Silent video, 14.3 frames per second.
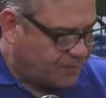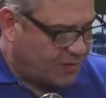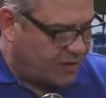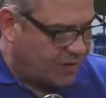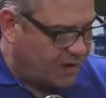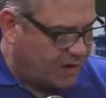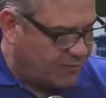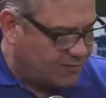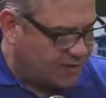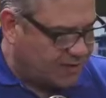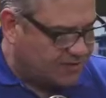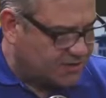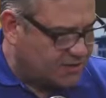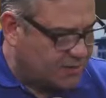um,
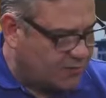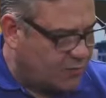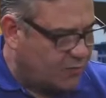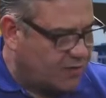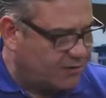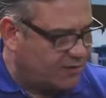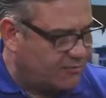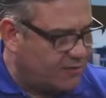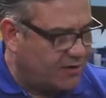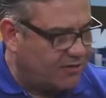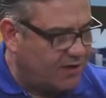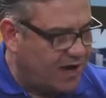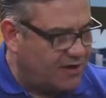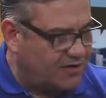guessing number one, three,
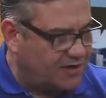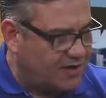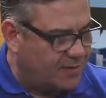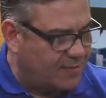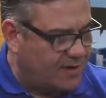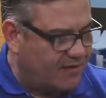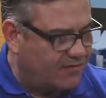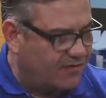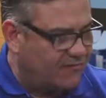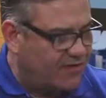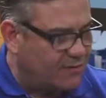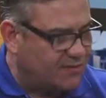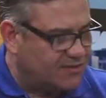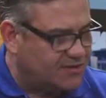or nine, you get a pair of our
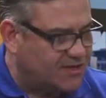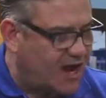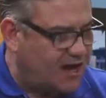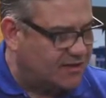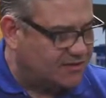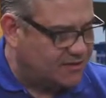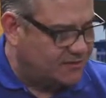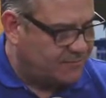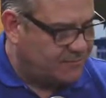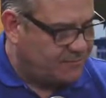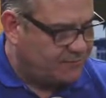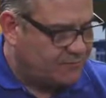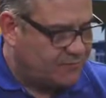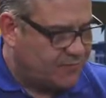famous socks.
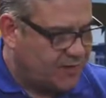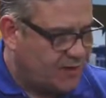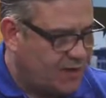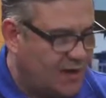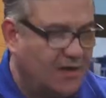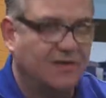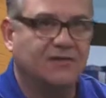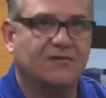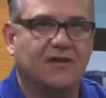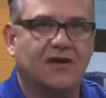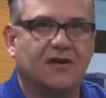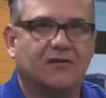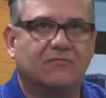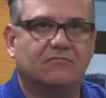And
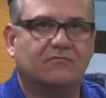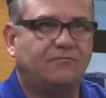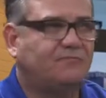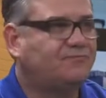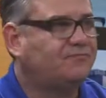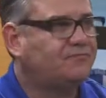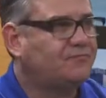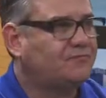uh, let's see